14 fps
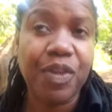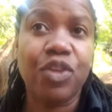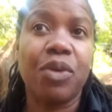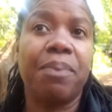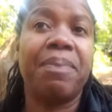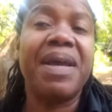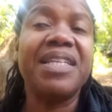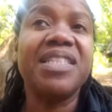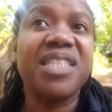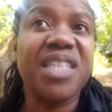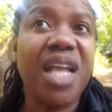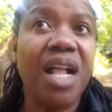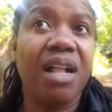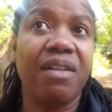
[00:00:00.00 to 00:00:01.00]
Your
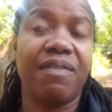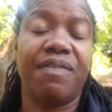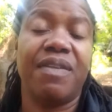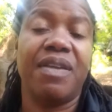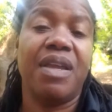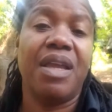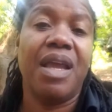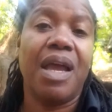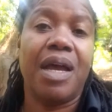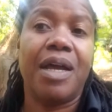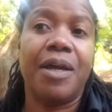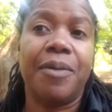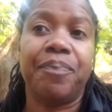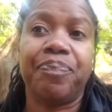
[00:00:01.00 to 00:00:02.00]
best self.
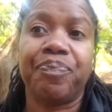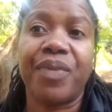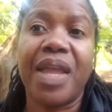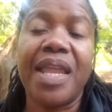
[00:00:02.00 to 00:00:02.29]
And